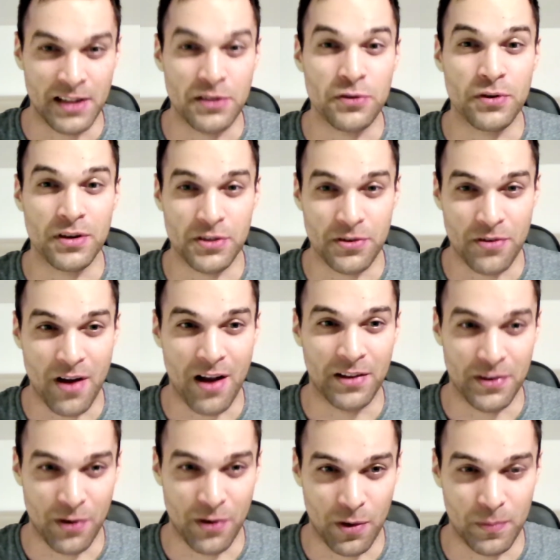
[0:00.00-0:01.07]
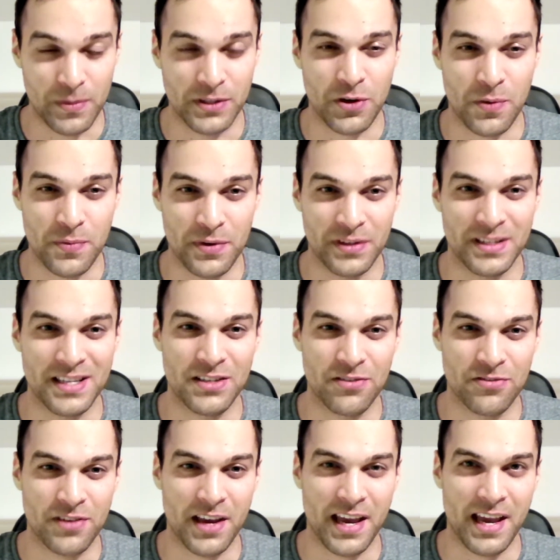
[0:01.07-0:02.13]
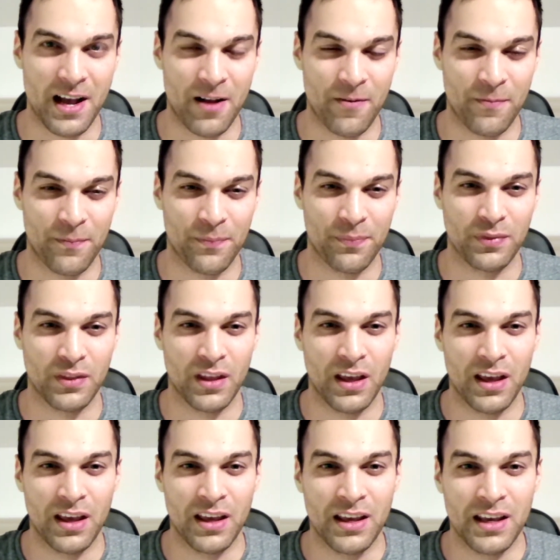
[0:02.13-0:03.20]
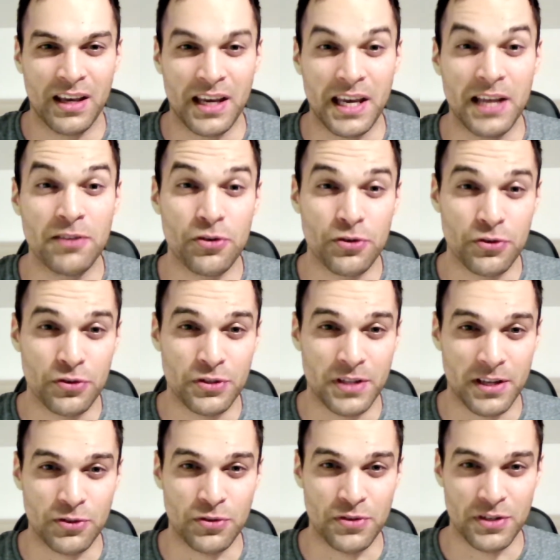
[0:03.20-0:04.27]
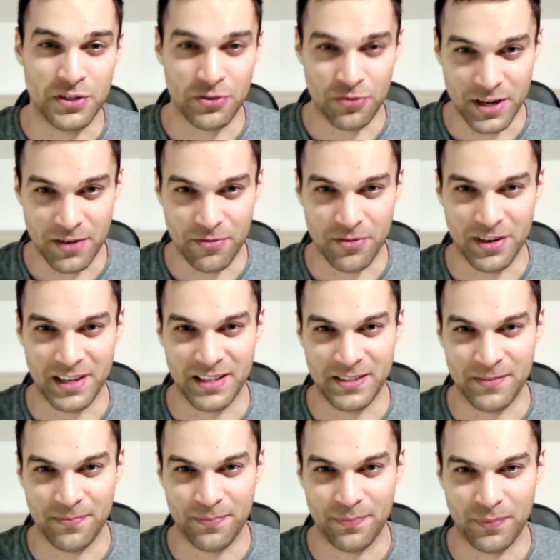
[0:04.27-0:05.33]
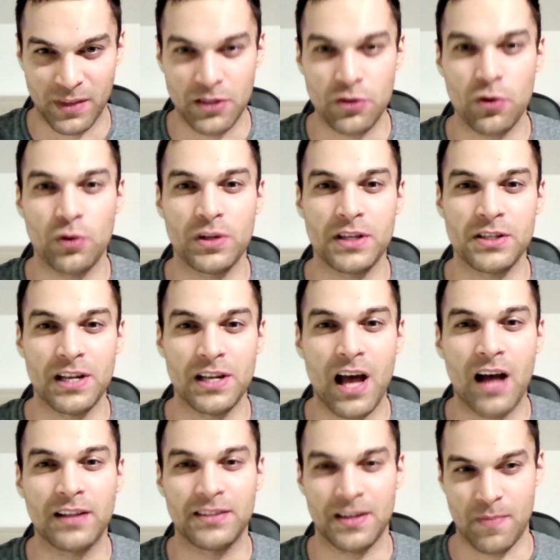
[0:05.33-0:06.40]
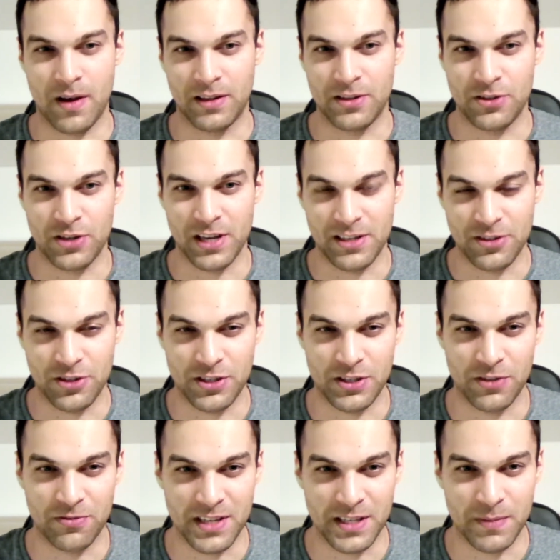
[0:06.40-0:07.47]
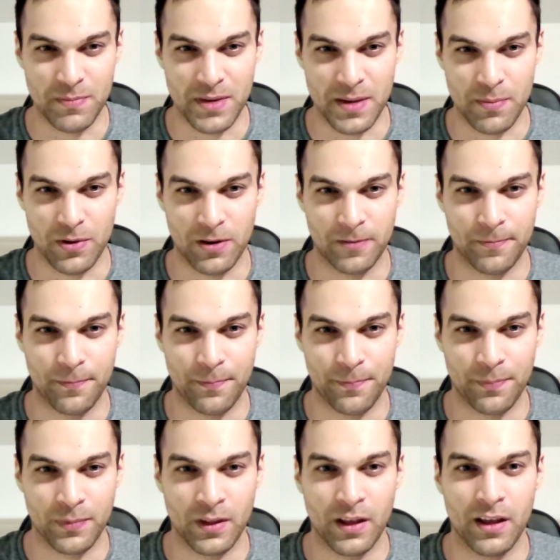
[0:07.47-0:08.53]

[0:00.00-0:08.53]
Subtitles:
and took us around the homeless communities of KL. He introduced us to his street friends. He told us a lot about the challenges of these people.